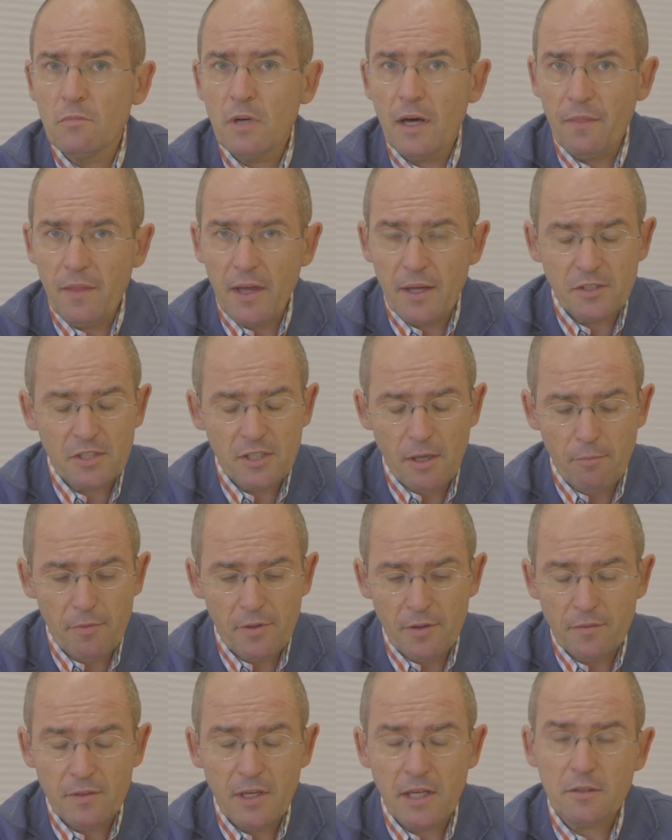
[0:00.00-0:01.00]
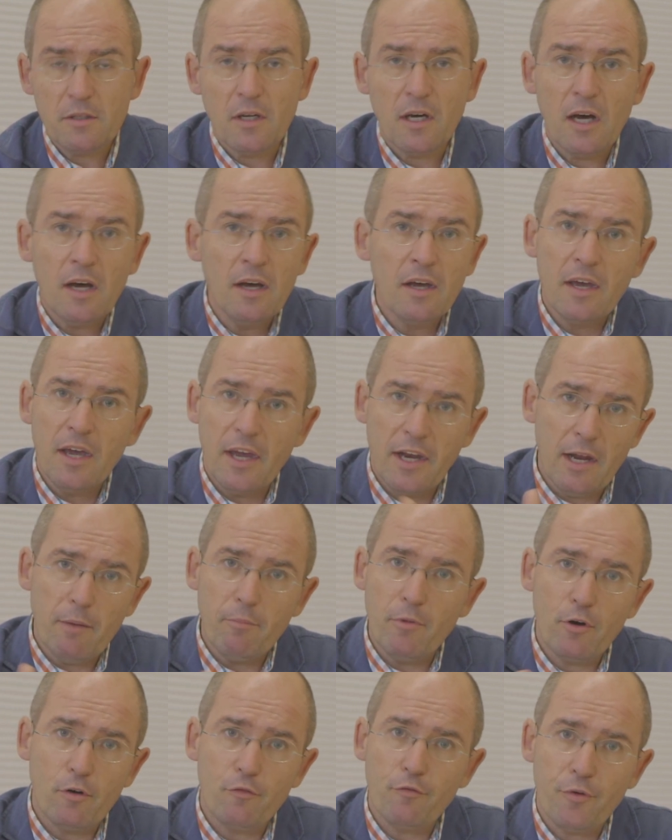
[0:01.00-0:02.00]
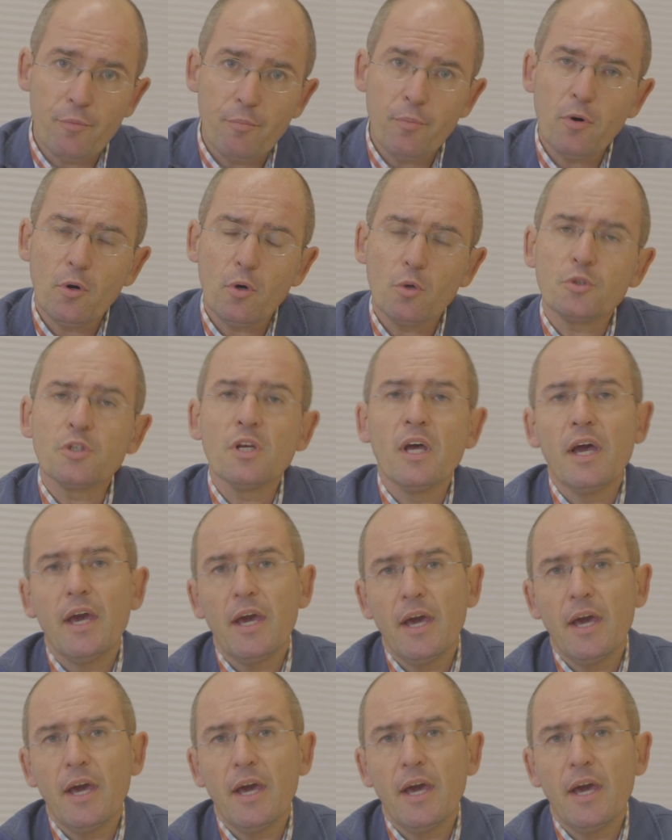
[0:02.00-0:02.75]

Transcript: and that's something that a number of reports